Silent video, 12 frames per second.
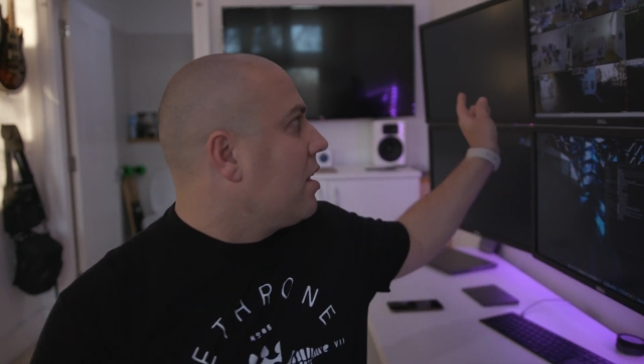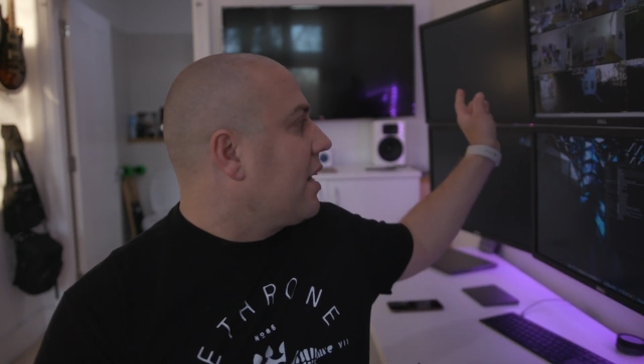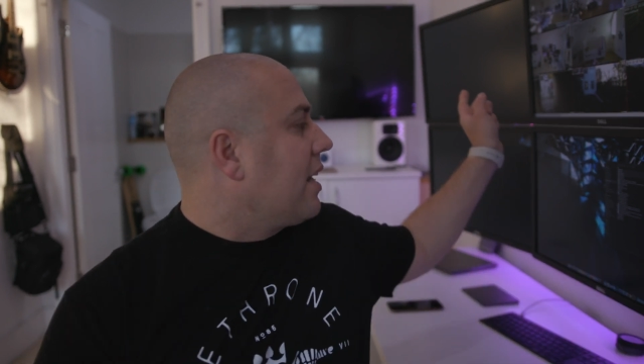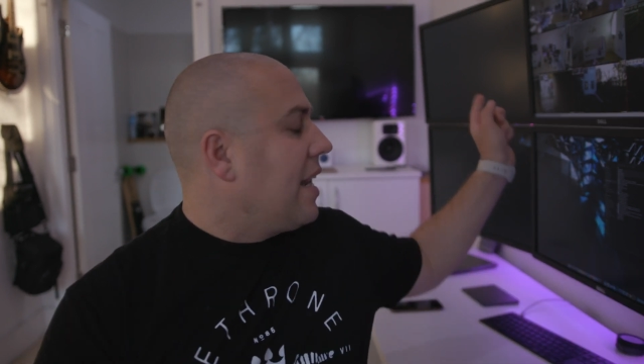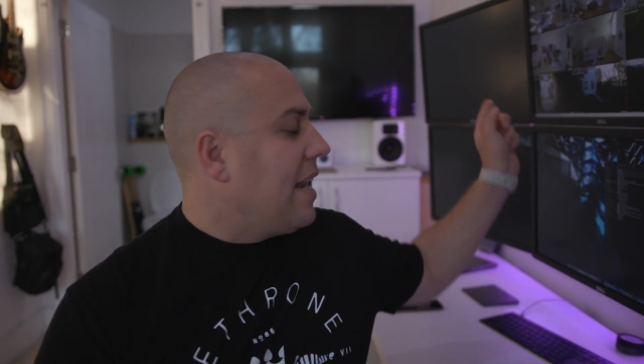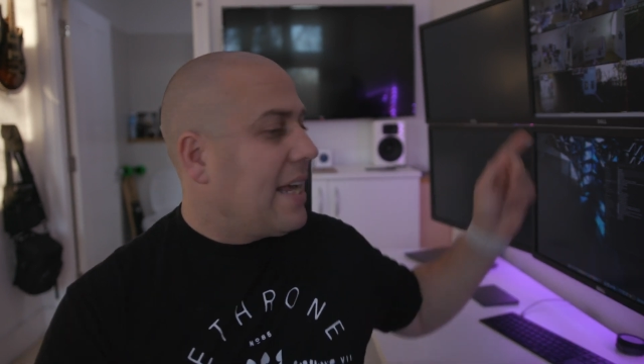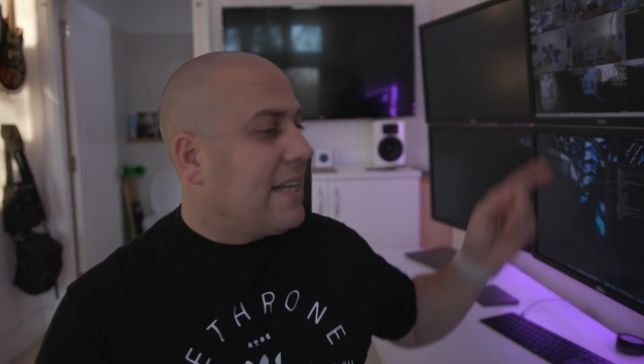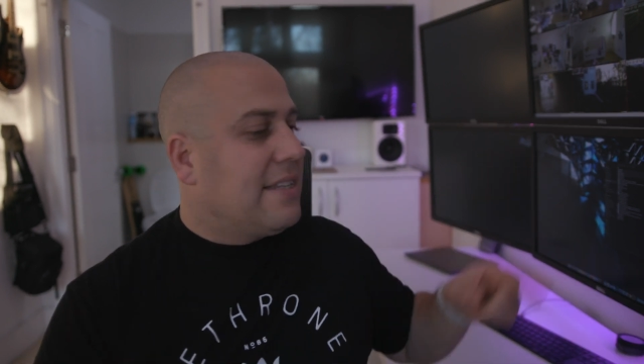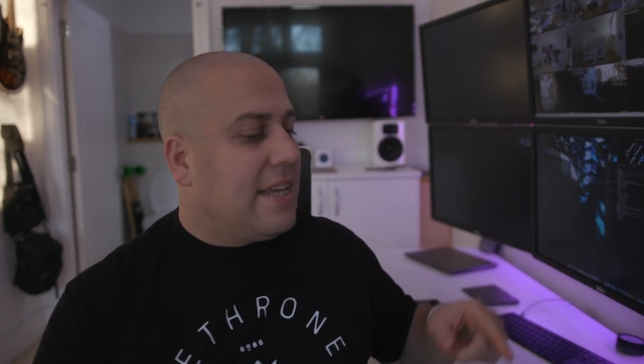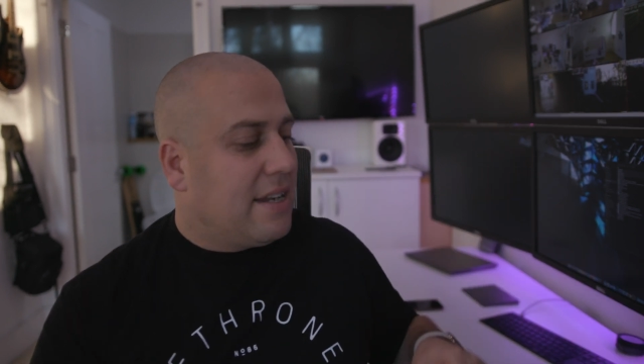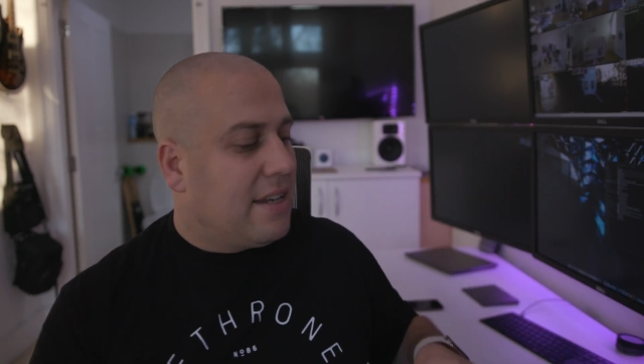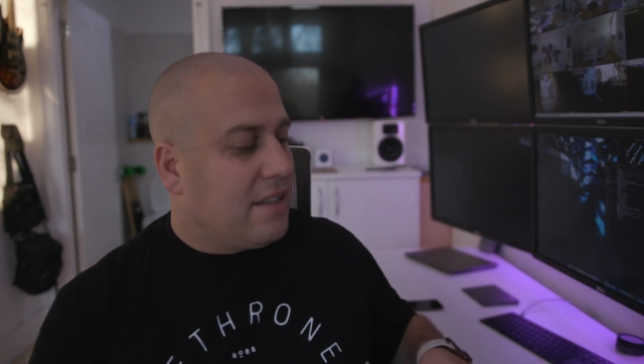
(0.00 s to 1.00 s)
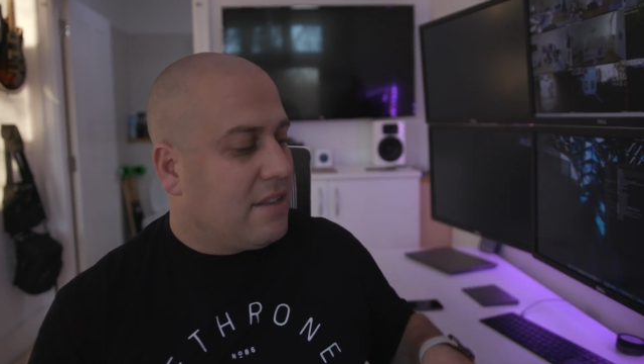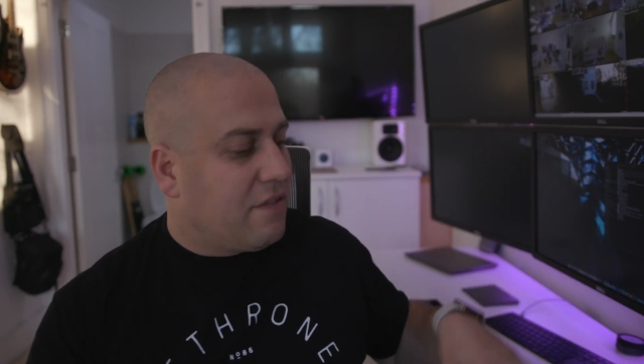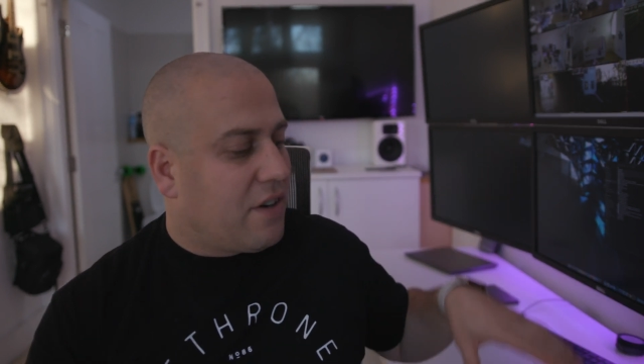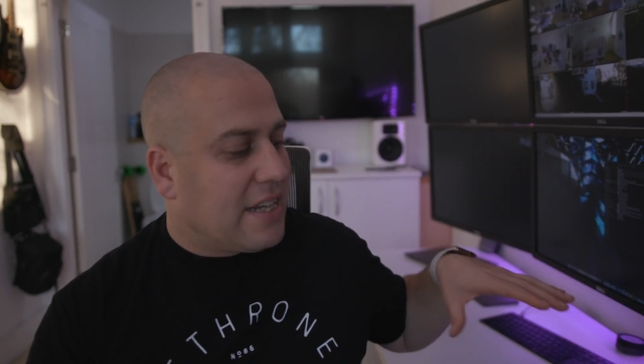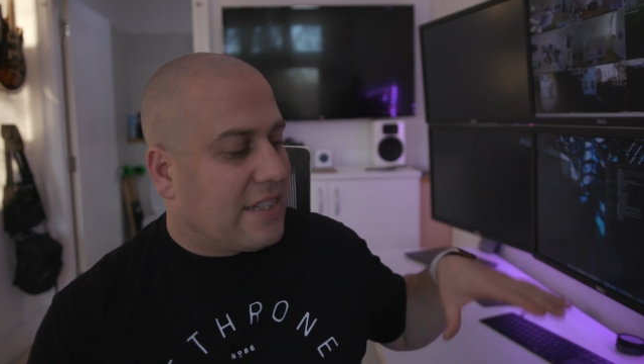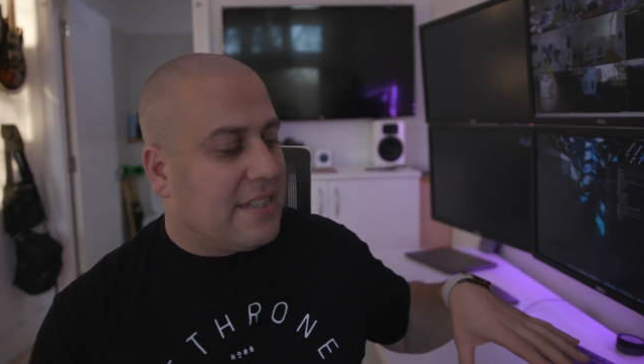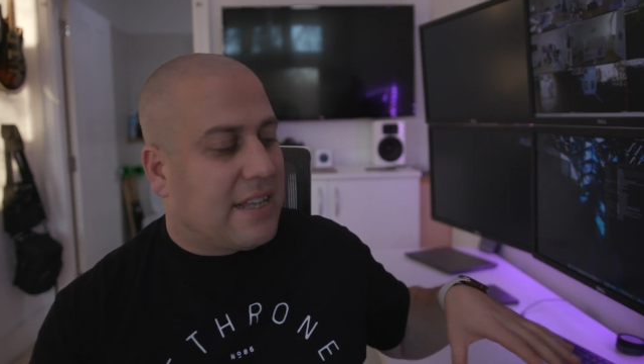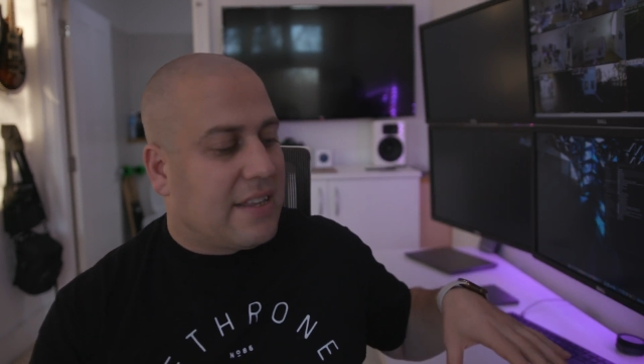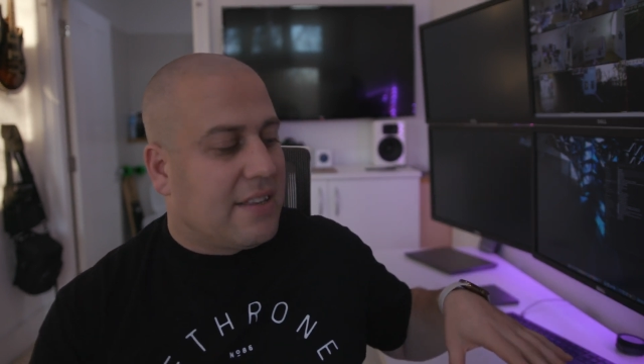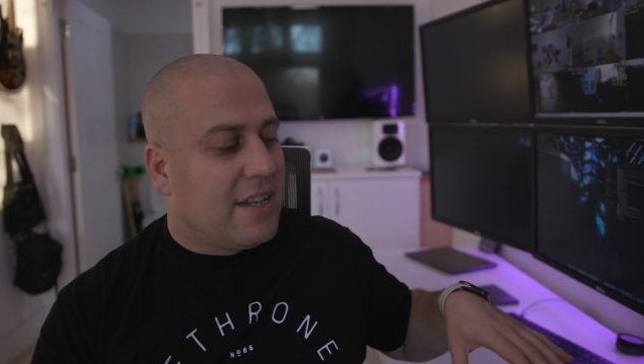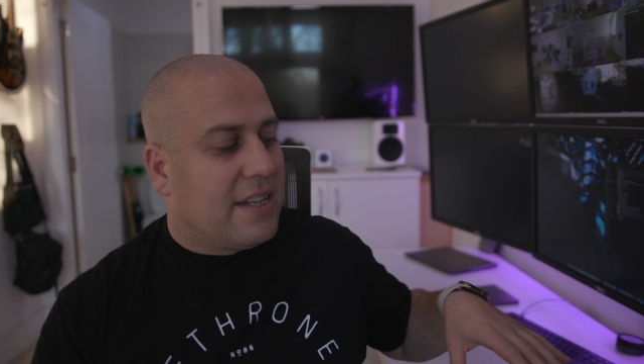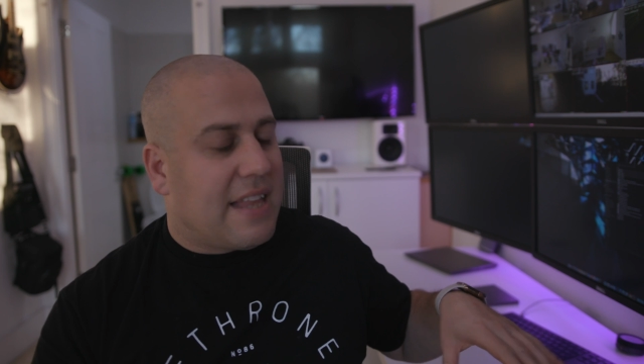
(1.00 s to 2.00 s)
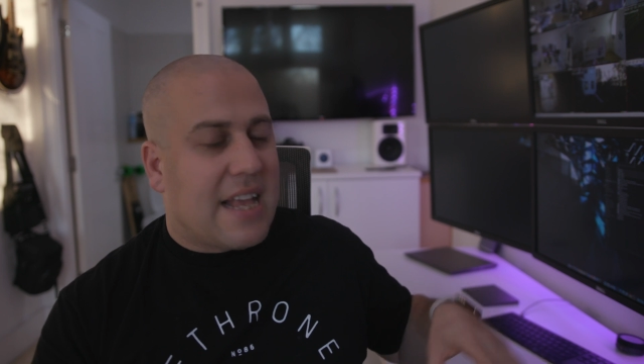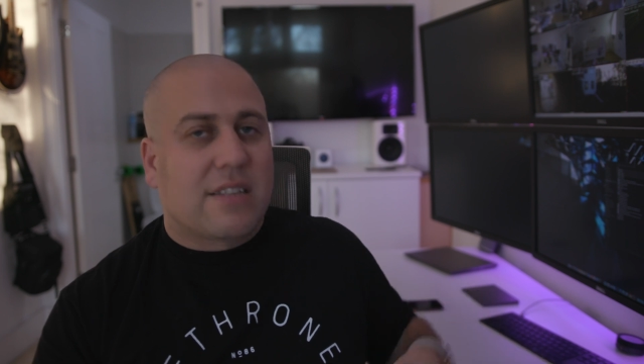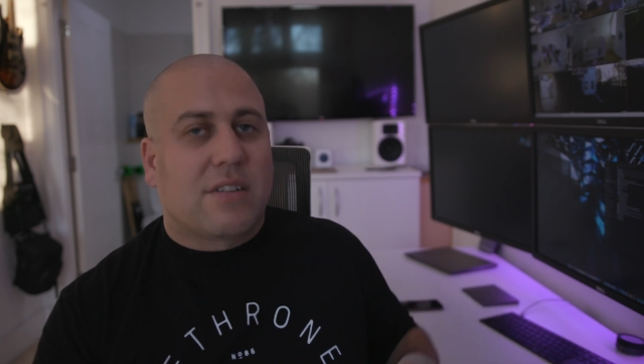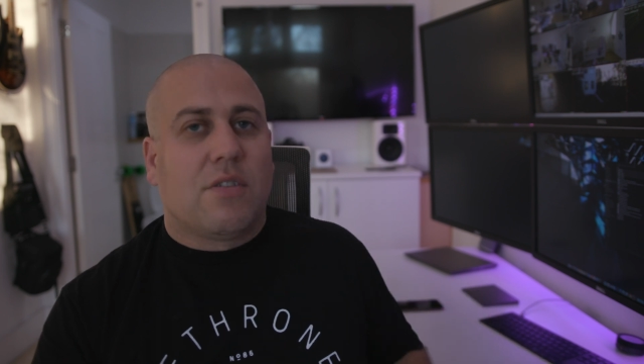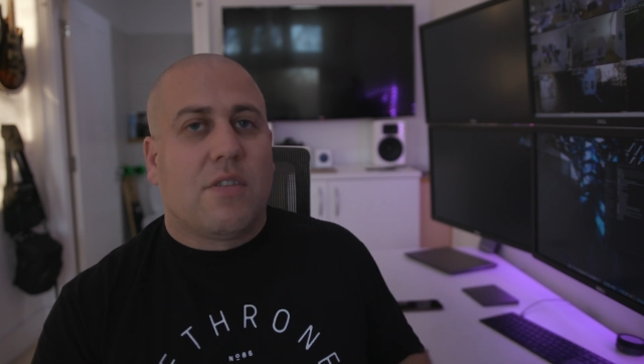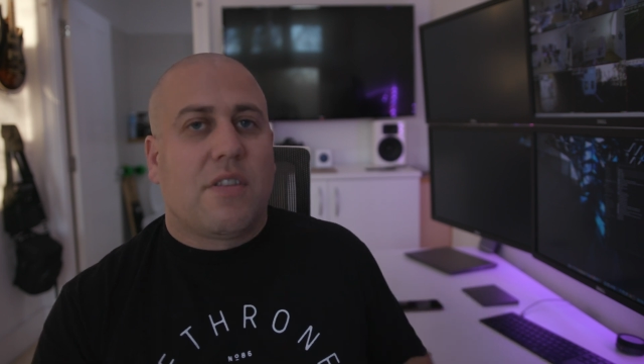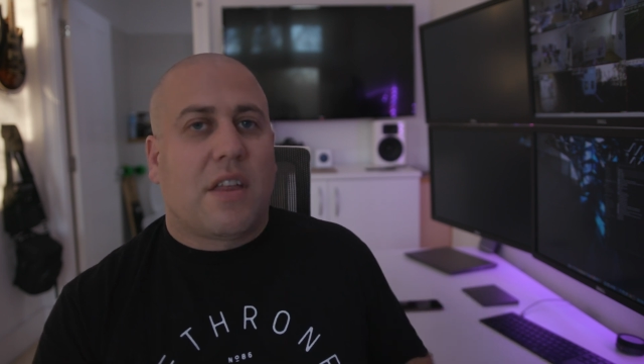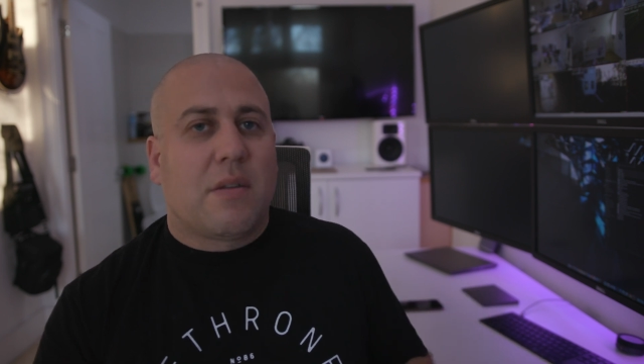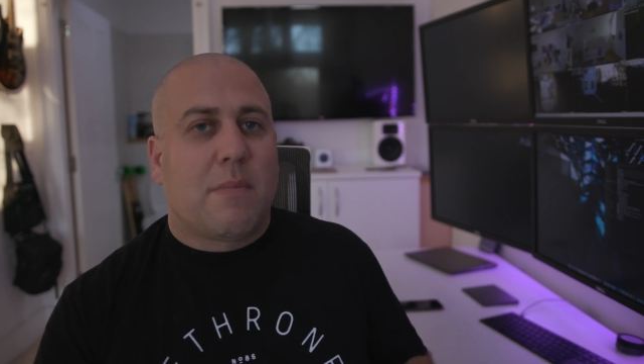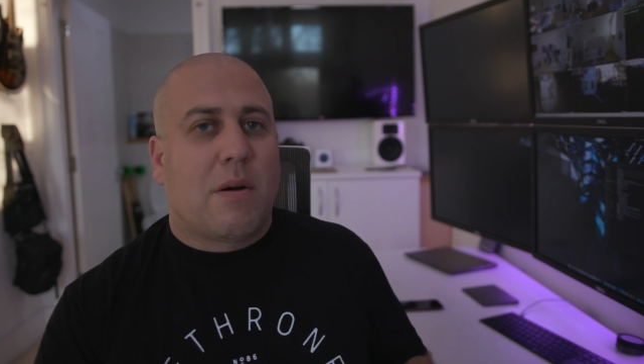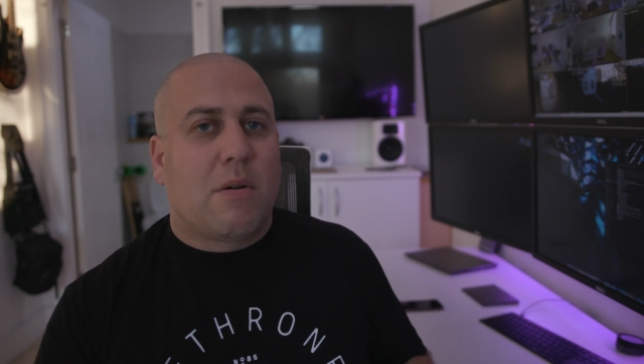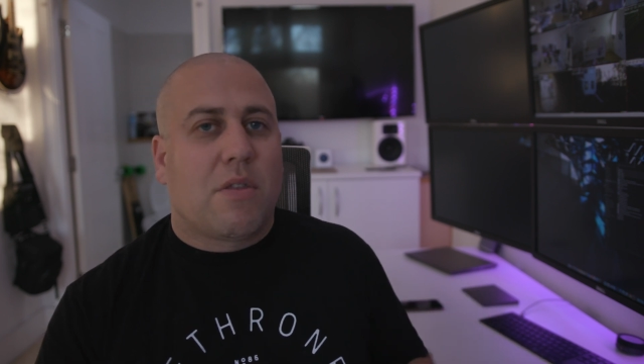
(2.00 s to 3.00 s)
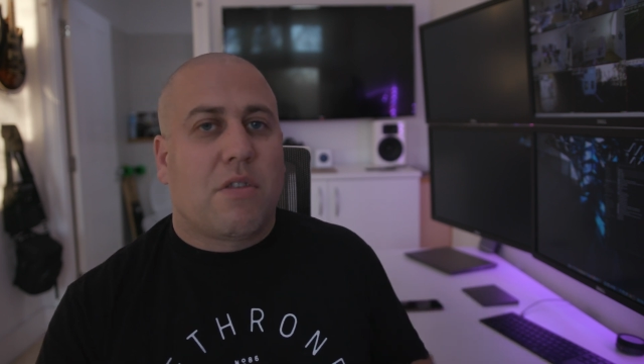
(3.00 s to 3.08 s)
connecting devices under the desk on Thunderbolt